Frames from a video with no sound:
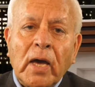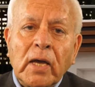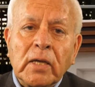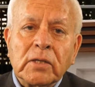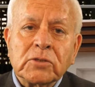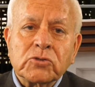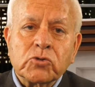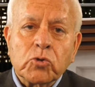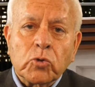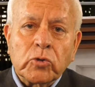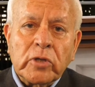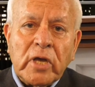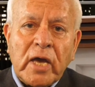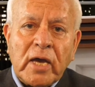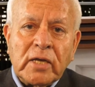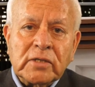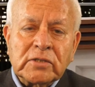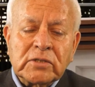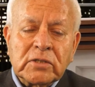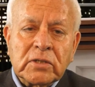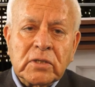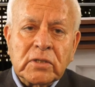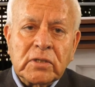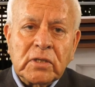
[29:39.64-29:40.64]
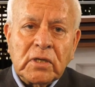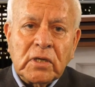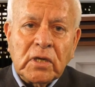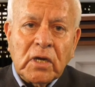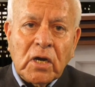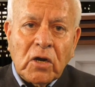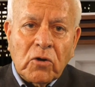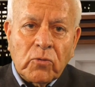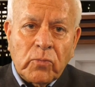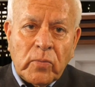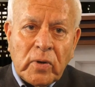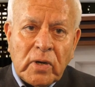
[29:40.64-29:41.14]
so that the
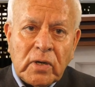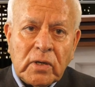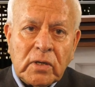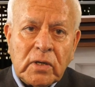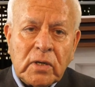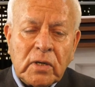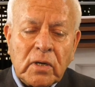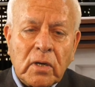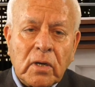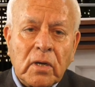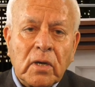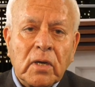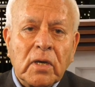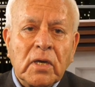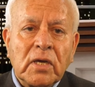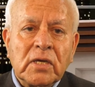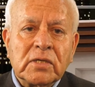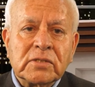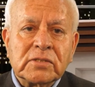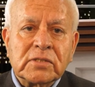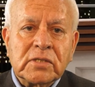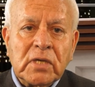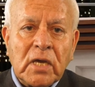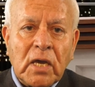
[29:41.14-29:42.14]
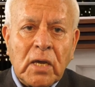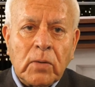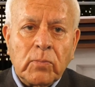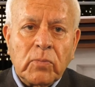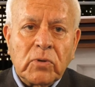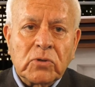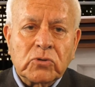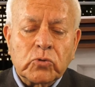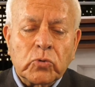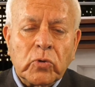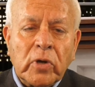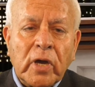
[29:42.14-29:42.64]
government is
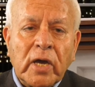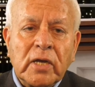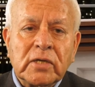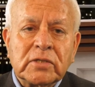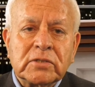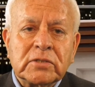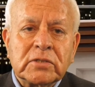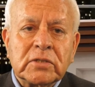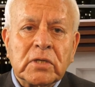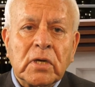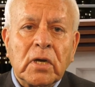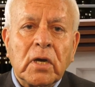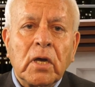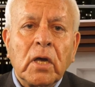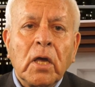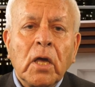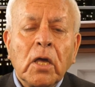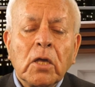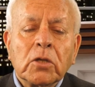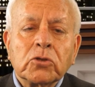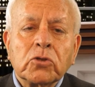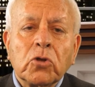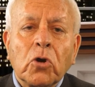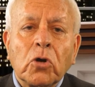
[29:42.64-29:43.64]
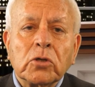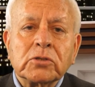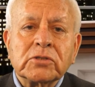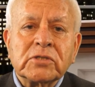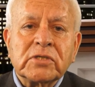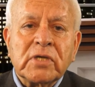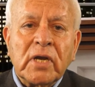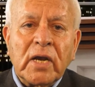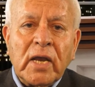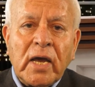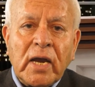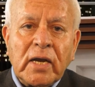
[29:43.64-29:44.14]
able to get
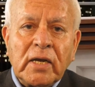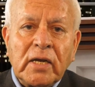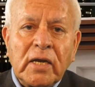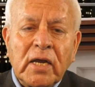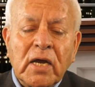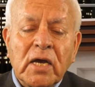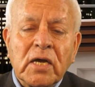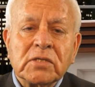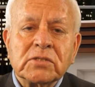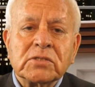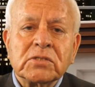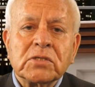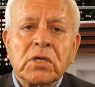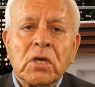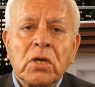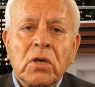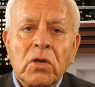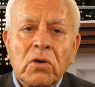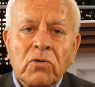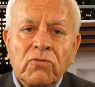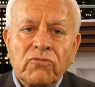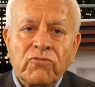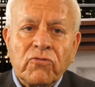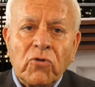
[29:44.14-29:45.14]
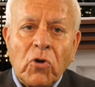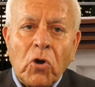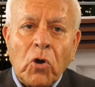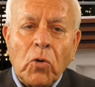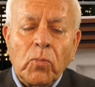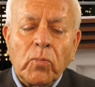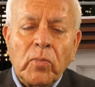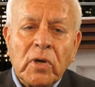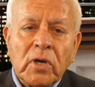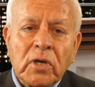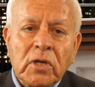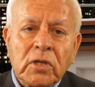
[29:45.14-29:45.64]
thoughts and ideas
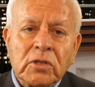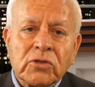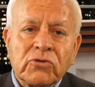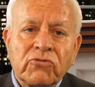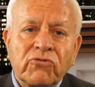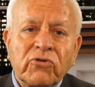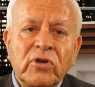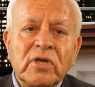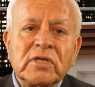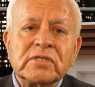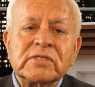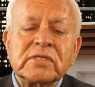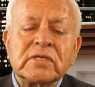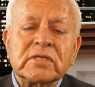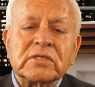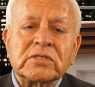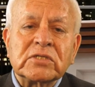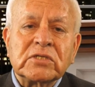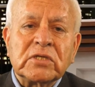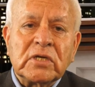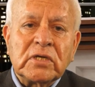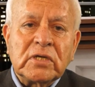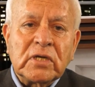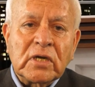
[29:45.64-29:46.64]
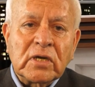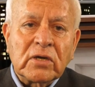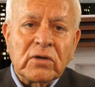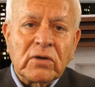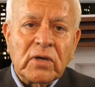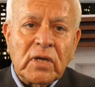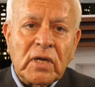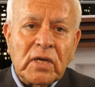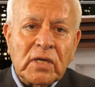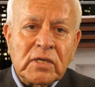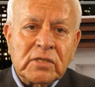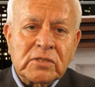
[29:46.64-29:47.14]
from a
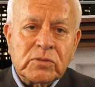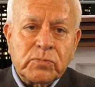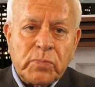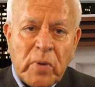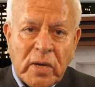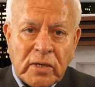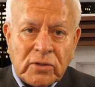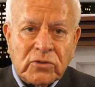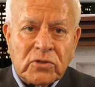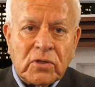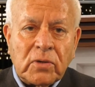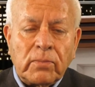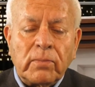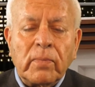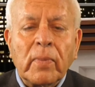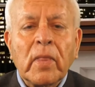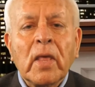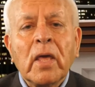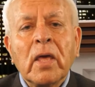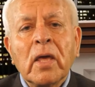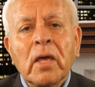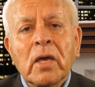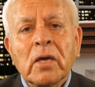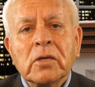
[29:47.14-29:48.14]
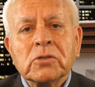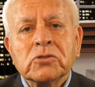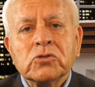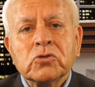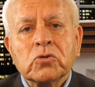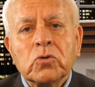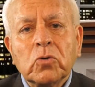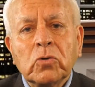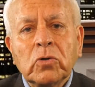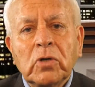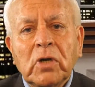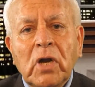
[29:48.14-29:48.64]
360-degree spectrum.
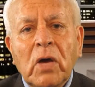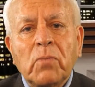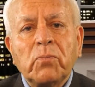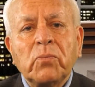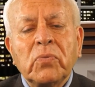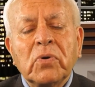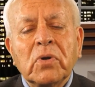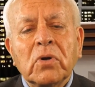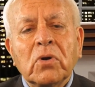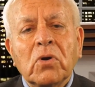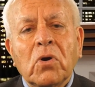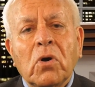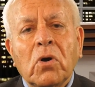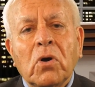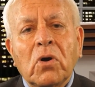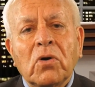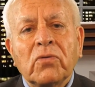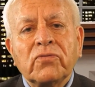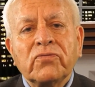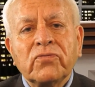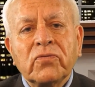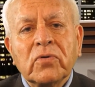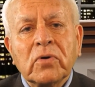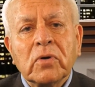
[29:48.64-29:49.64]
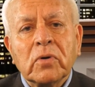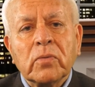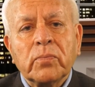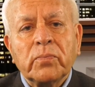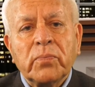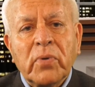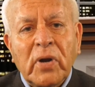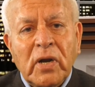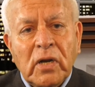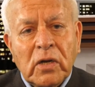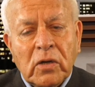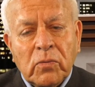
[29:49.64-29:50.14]
So number
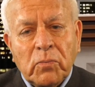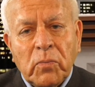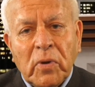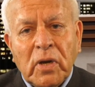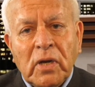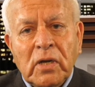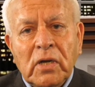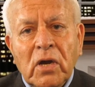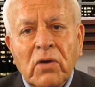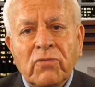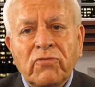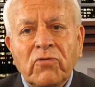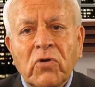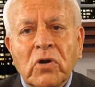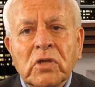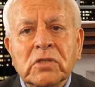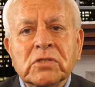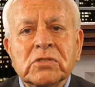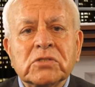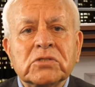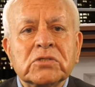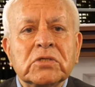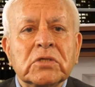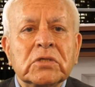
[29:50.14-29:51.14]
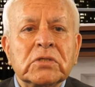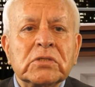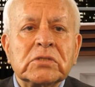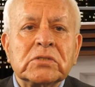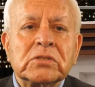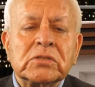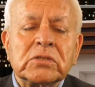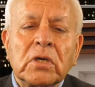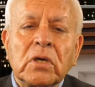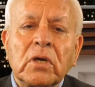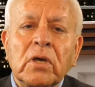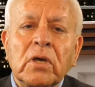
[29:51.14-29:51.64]
of print media, for instance,